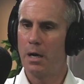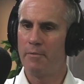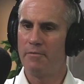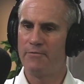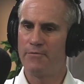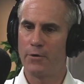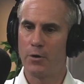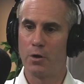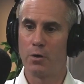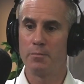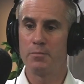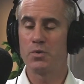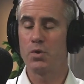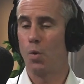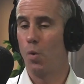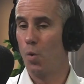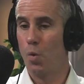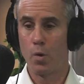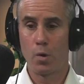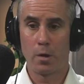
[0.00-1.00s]
firms
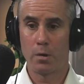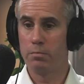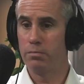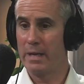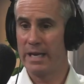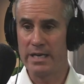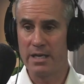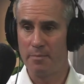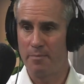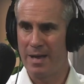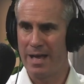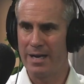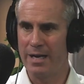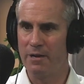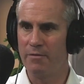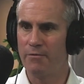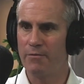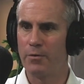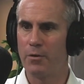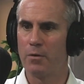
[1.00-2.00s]
or
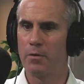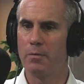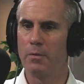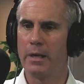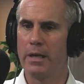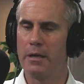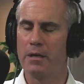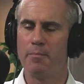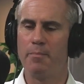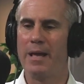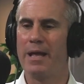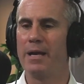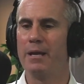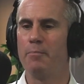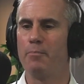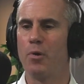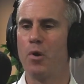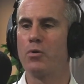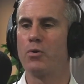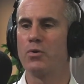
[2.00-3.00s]

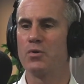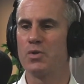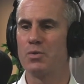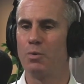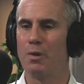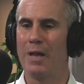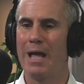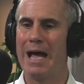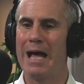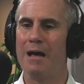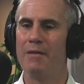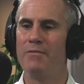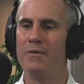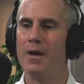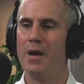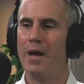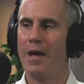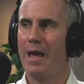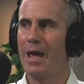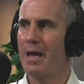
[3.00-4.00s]
independent brokers will have
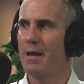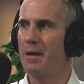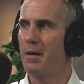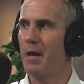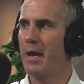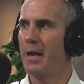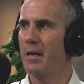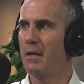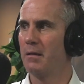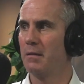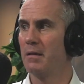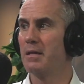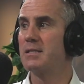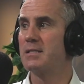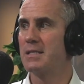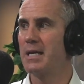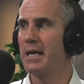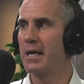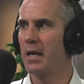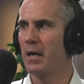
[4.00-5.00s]
a
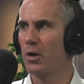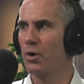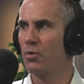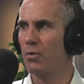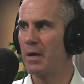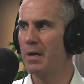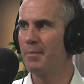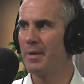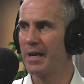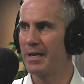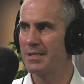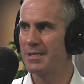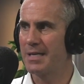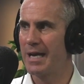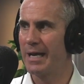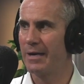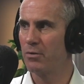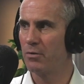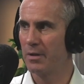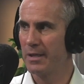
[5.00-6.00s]
listing agreement, a
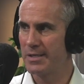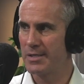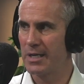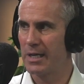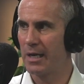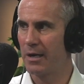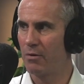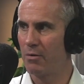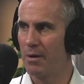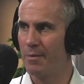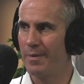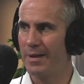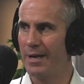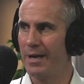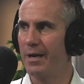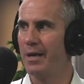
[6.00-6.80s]
standard listing agreement.